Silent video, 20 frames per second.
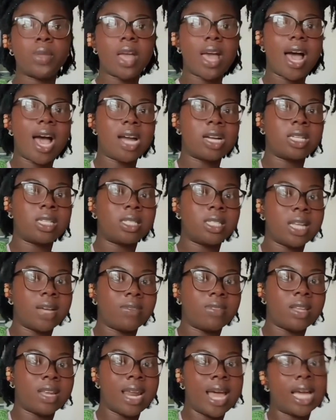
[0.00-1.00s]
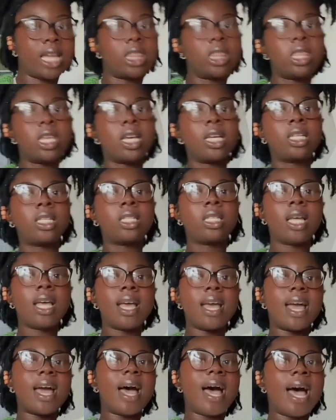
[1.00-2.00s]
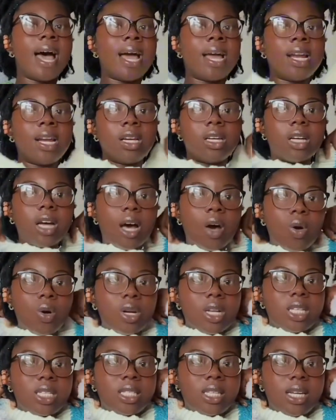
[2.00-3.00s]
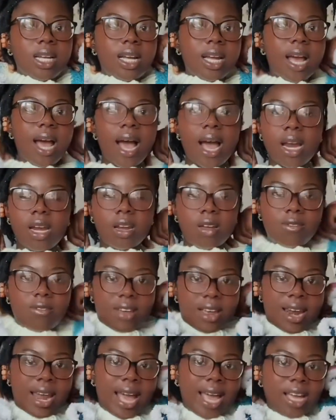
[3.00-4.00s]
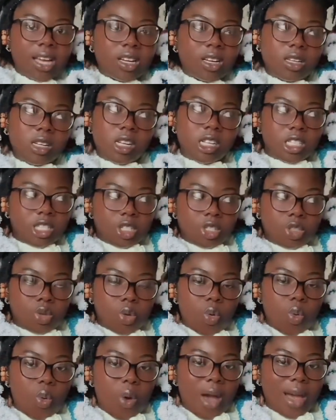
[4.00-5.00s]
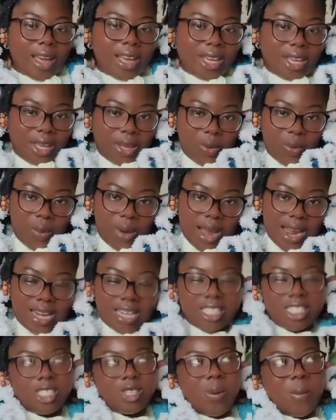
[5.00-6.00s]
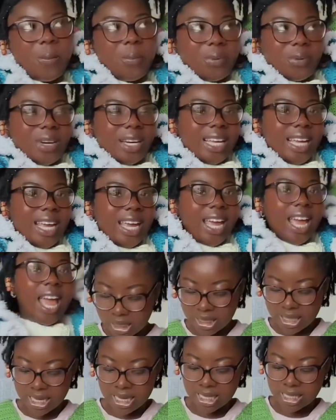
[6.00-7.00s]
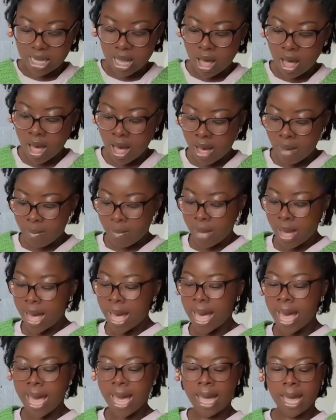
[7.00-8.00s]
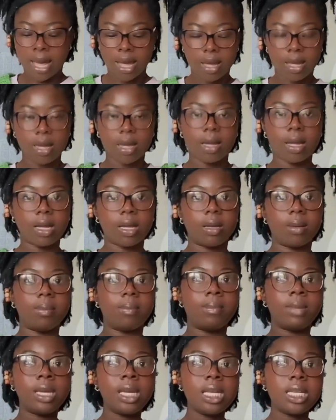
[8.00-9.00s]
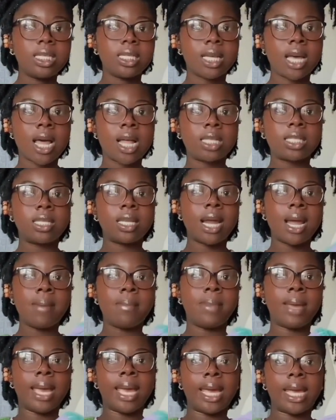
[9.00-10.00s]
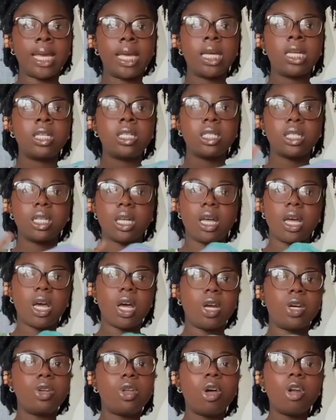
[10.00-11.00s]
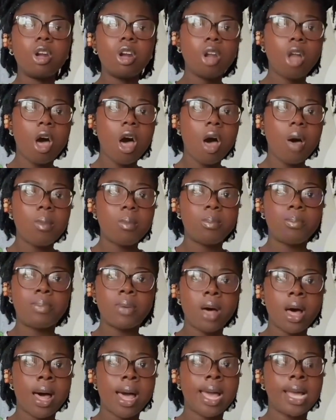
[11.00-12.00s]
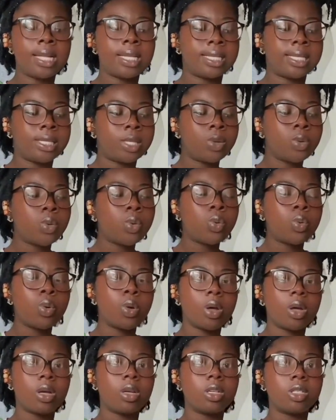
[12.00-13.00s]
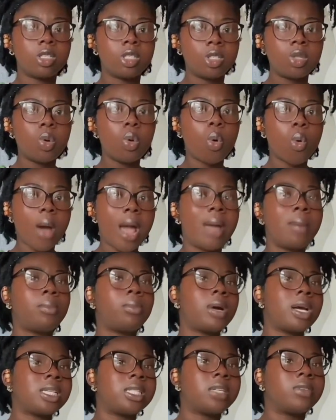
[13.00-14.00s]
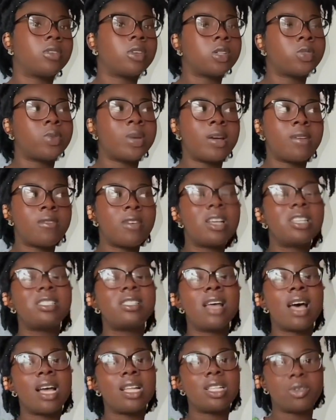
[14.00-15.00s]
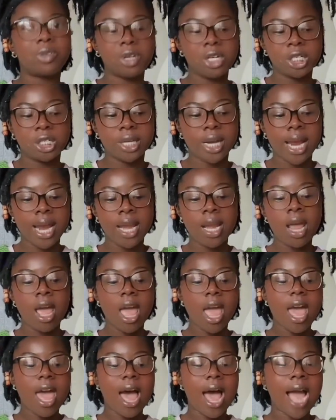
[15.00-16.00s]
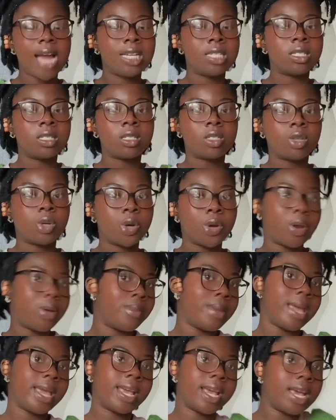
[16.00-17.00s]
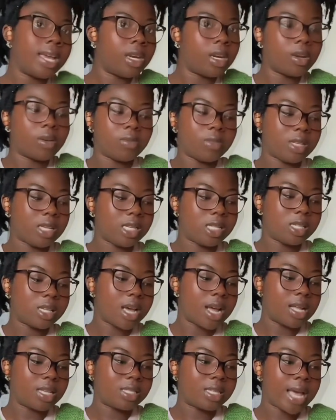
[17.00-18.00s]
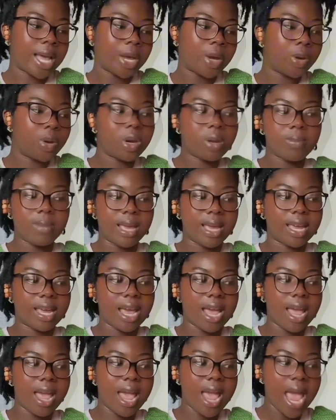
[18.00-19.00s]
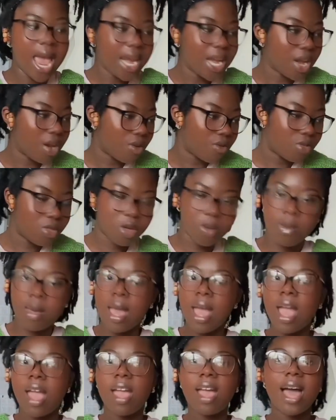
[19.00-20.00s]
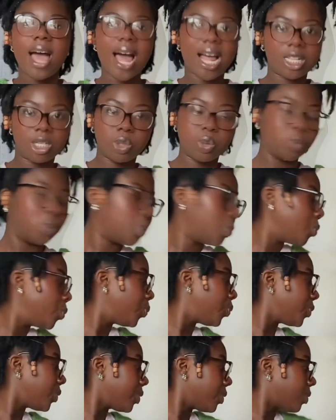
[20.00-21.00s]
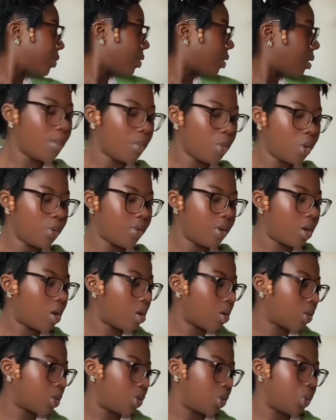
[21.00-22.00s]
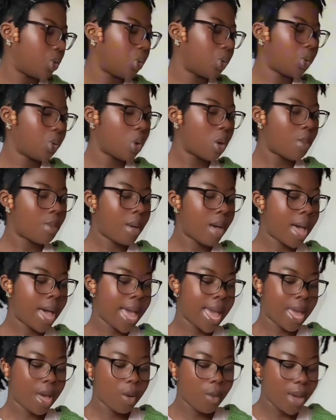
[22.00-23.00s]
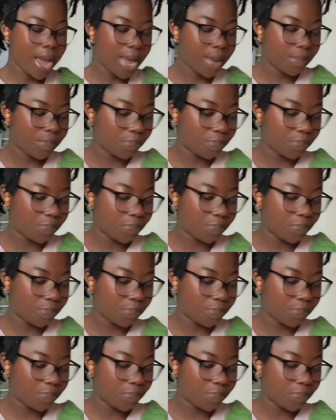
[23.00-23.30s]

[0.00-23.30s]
I just left it like this. And honestly, I love it. Like, it's so cute and it's so pretty. These are my mini skirts that I made. Not a lot, but it's still quite impressive, because when I first started crocheting, I just couldn't make any of these skirts. I couldn't make any of them at all. Moving on to my, wait,